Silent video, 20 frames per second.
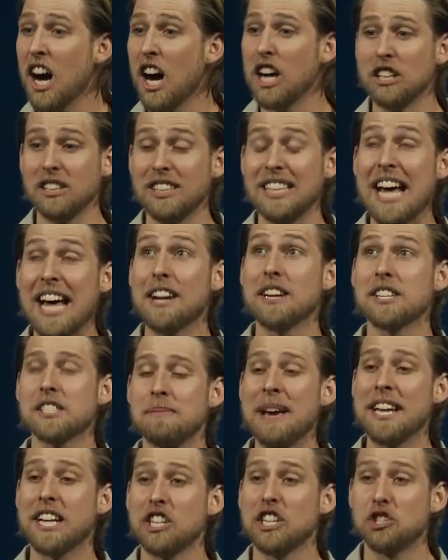let us
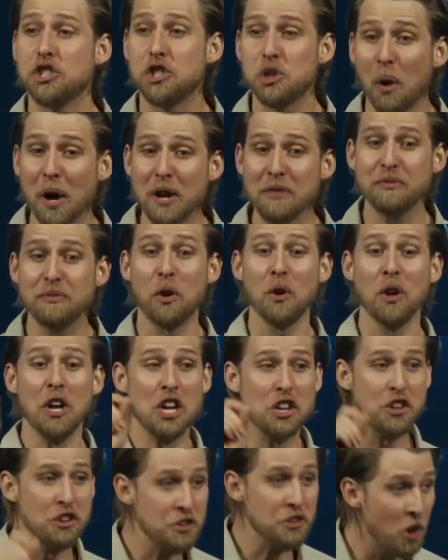make a joyful
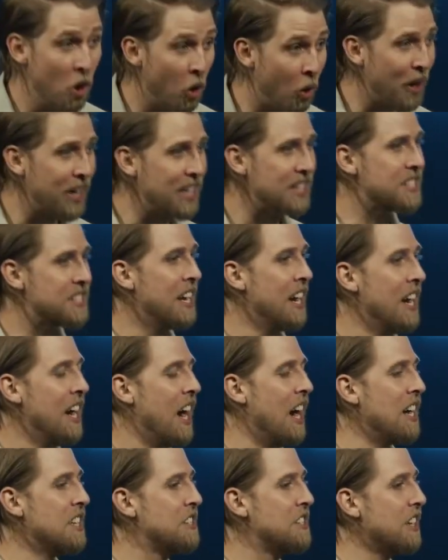noise
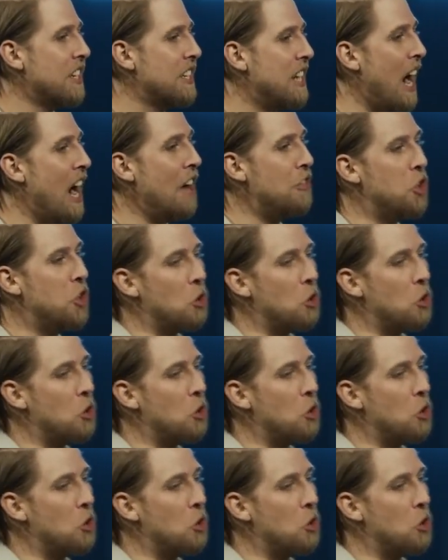unto God, the